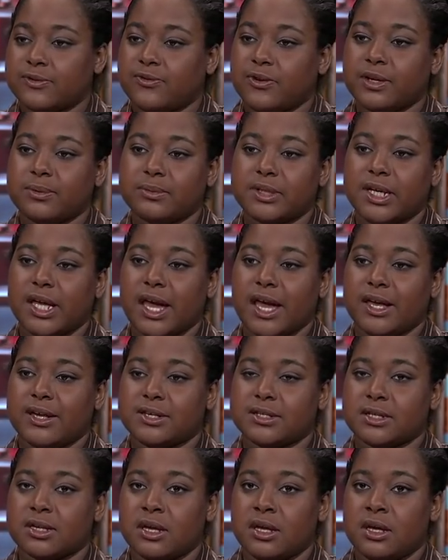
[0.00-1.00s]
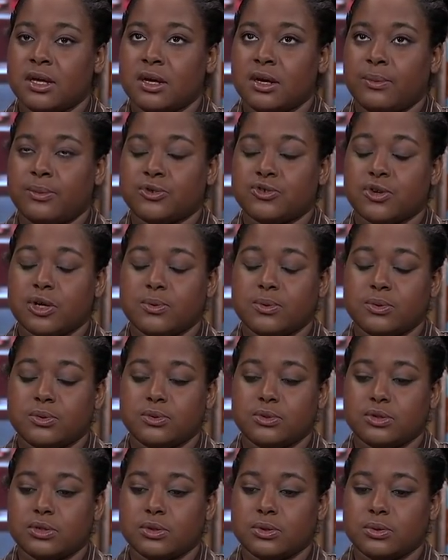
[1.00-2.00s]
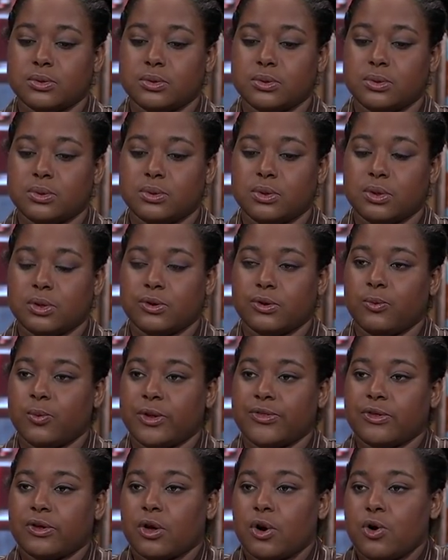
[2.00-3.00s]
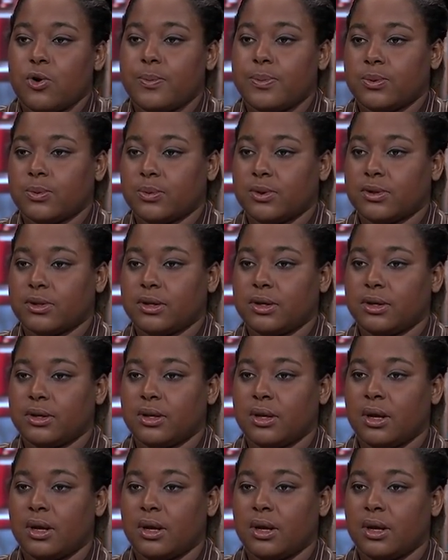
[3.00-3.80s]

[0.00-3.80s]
Family has trouble to with coping with it,